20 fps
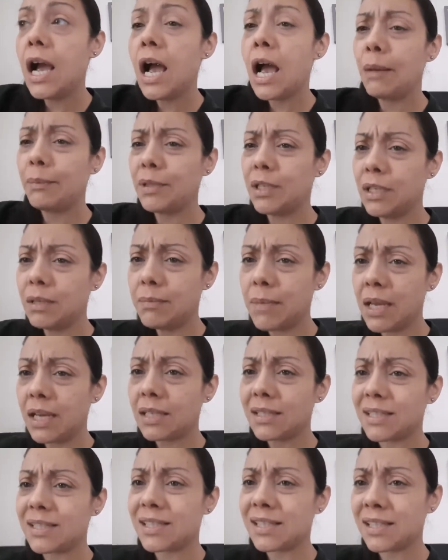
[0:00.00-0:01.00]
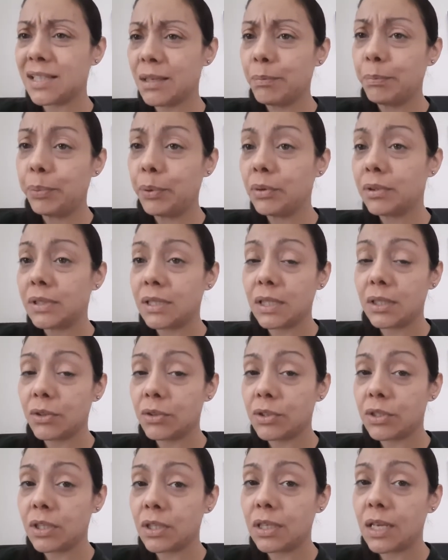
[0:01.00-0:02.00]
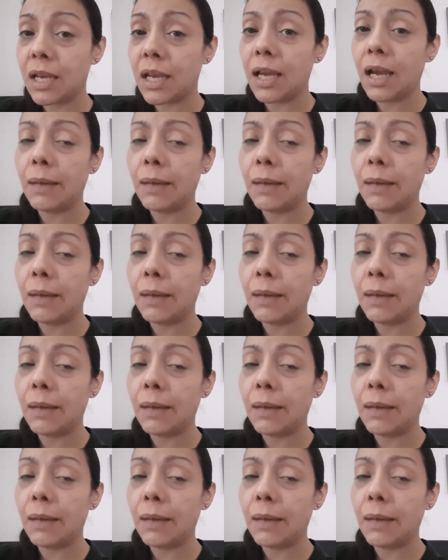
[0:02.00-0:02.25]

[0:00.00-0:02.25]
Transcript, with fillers: I'm going to make simple dinner today.